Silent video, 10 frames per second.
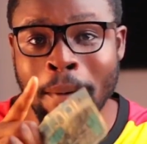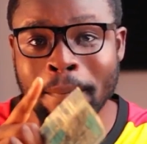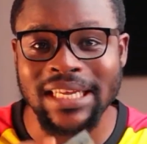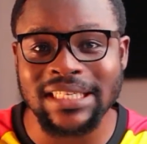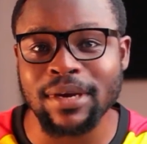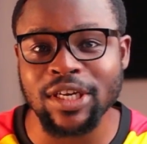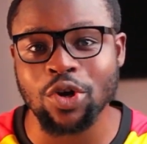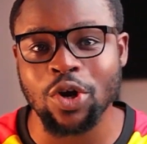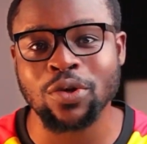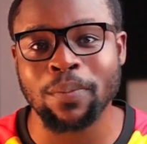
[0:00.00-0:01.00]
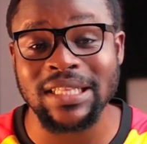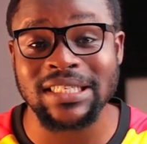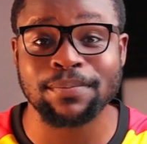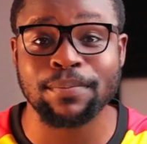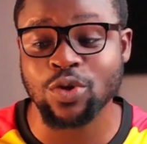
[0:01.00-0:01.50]
Please make sure to
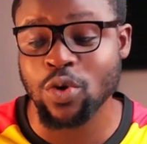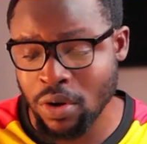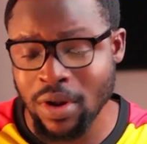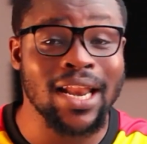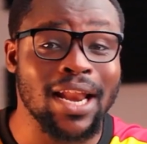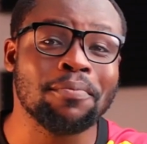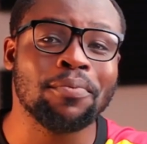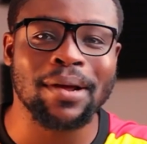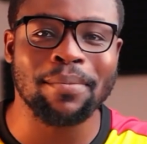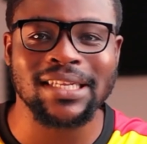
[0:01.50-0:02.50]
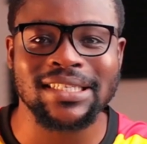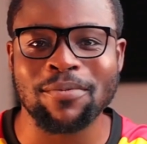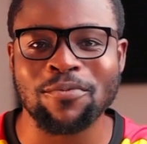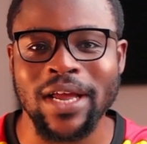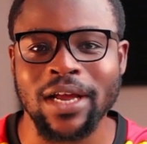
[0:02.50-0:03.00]
participate. So let me put the money
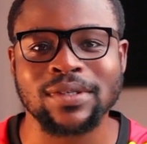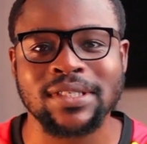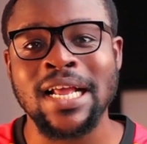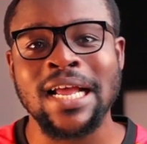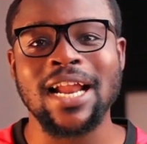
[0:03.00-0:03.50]
somewhere else.